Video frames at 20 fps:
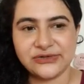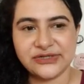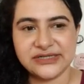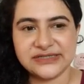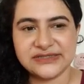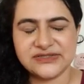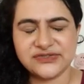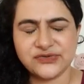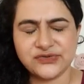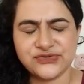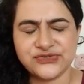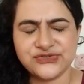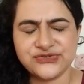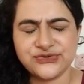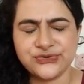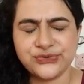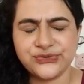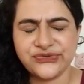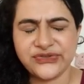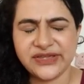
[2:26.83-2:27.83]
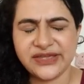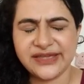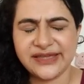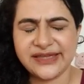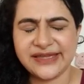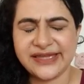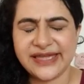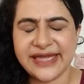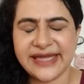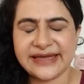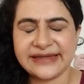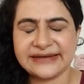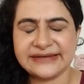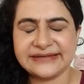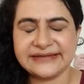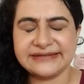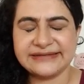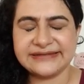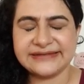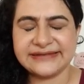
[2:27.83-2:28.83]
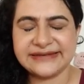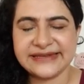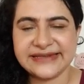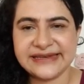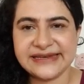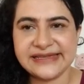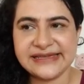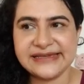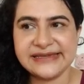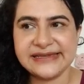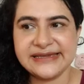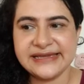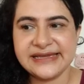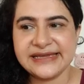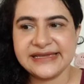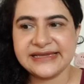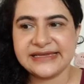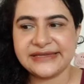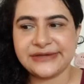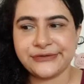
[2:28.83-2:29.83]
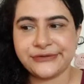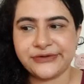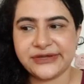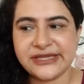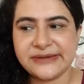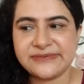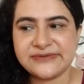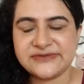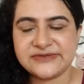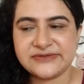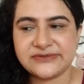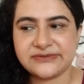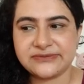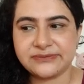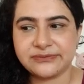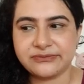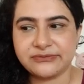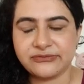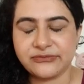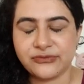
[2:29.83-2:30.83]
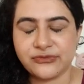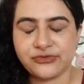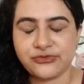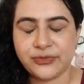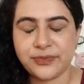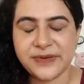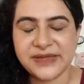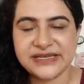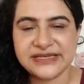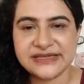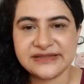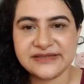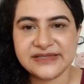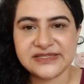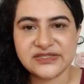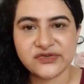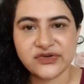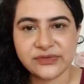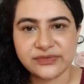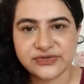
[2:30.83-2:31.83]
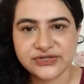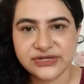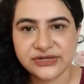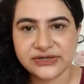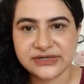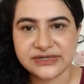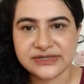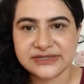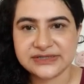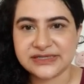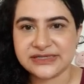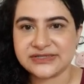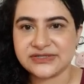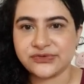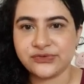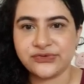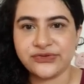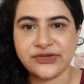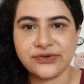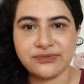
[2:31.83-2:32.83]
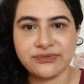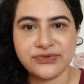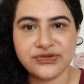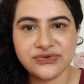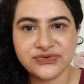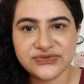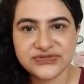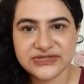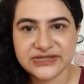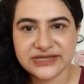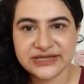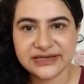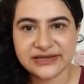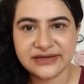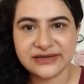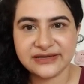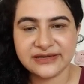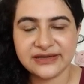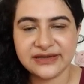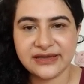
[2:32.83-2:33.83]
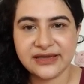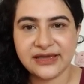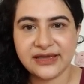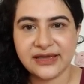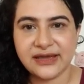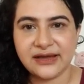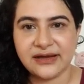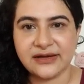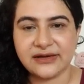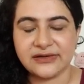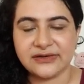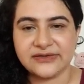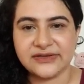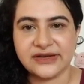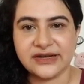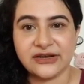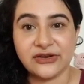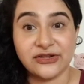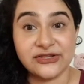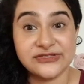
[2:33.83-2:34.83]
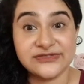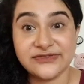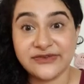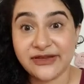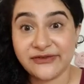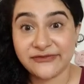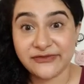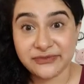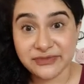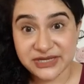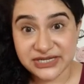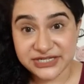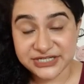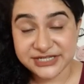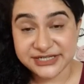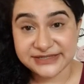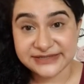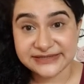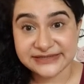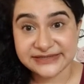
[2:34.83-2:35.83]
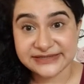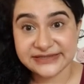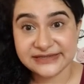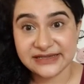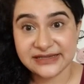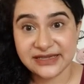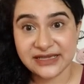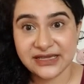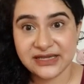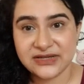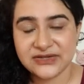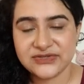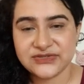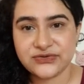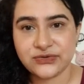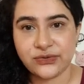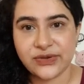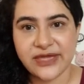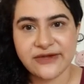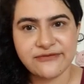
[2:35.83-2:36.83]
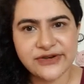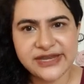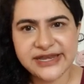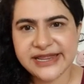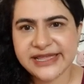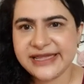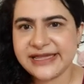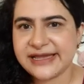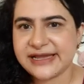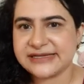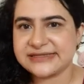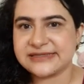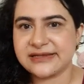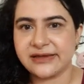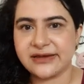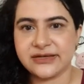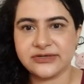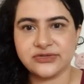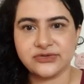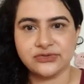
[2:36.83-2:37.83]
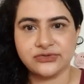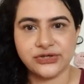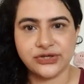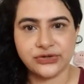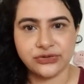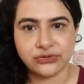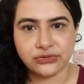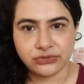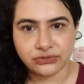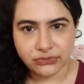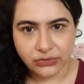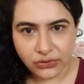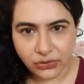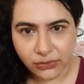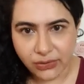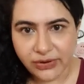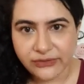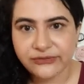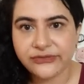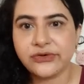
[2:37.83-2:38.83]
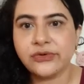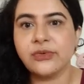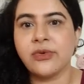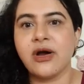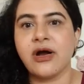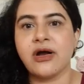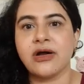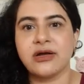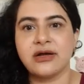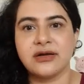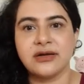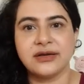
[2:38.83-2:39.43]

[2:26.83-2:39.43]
It's so soothing, and the lady, keeps repeating these scriptures. There's soothing music, there are lots of affirmations. So every day I started to, go out for a walk,